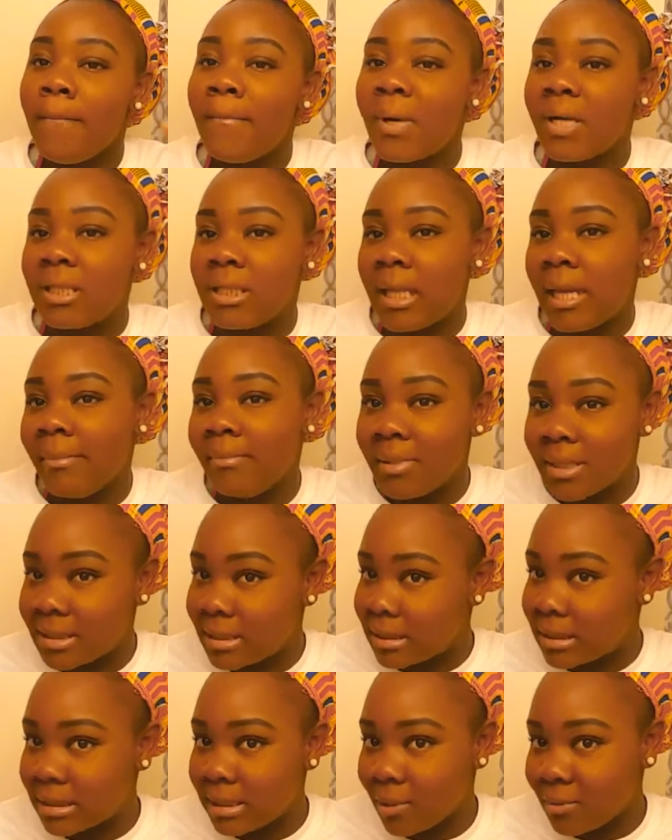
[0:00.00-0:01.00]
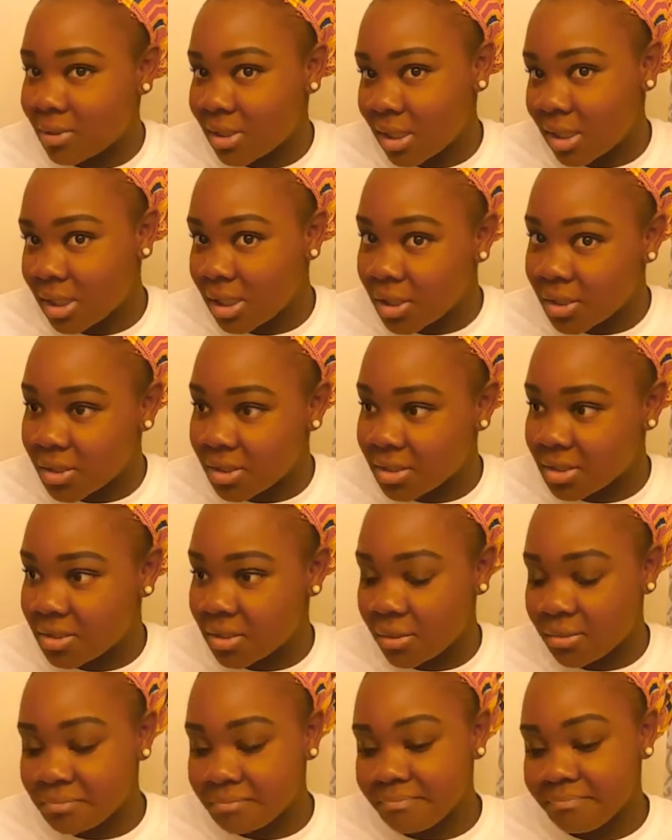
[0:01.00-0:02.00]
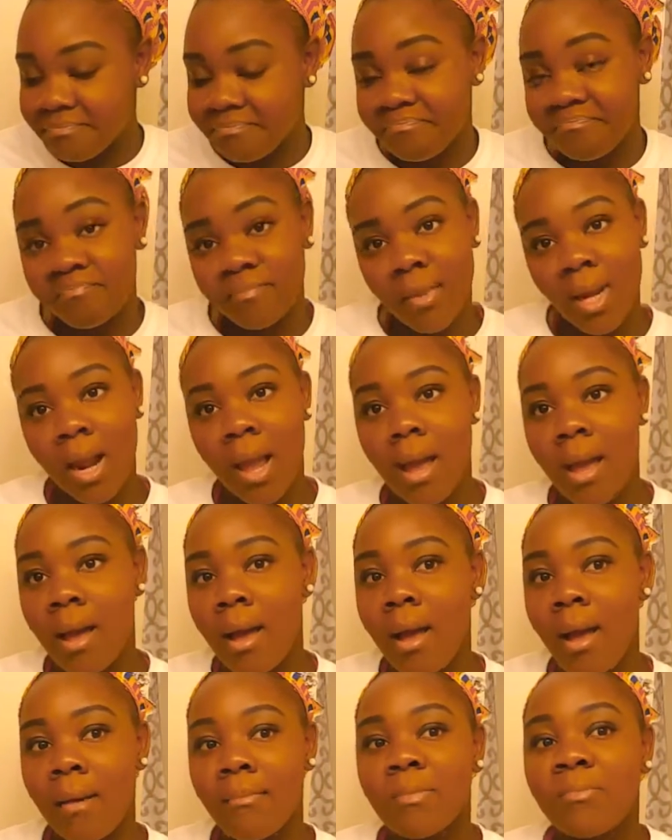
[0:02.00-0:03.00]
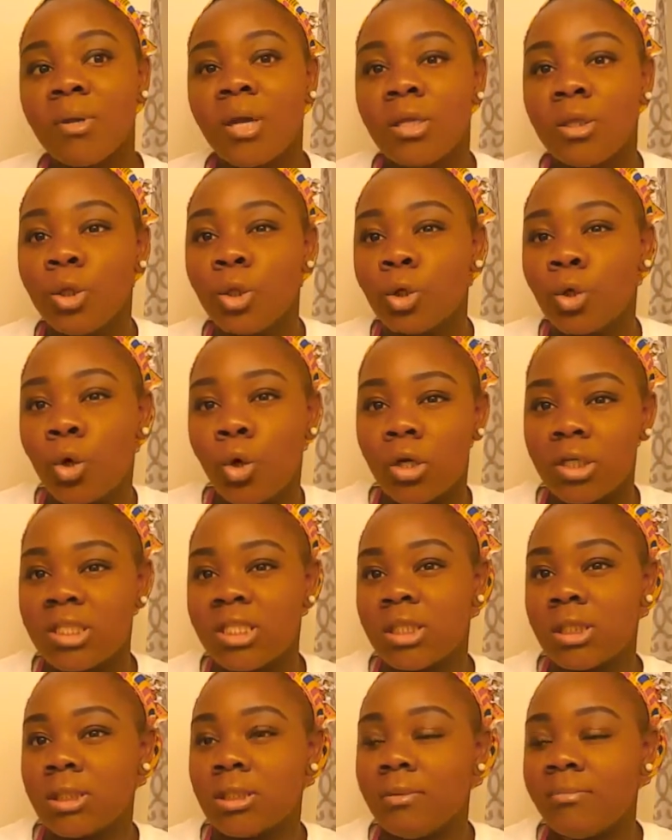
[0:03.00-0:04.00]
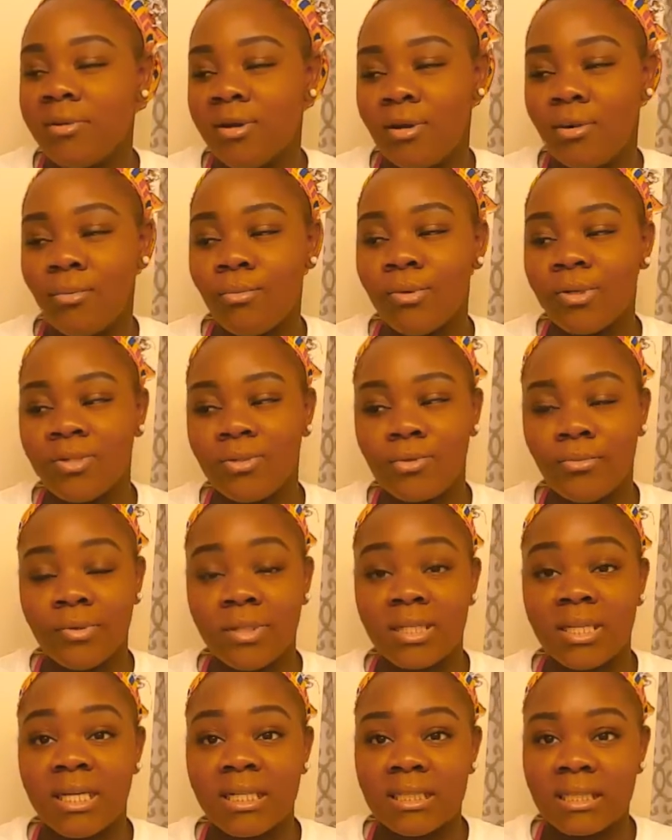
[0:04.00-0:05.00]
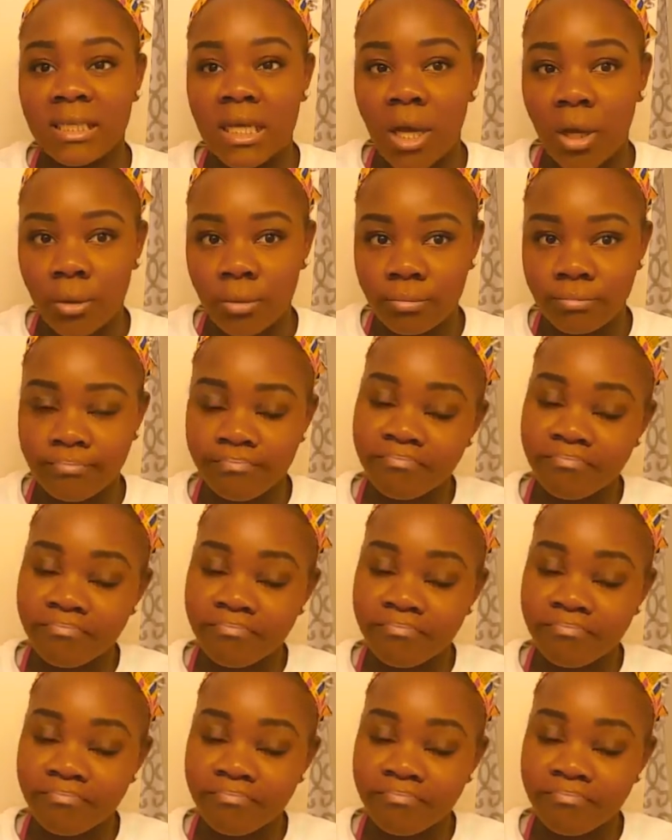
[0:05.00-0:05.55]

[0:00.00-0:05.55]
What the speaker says: put their business out there either. So I'm gonna be a little cautious about what stories I tell.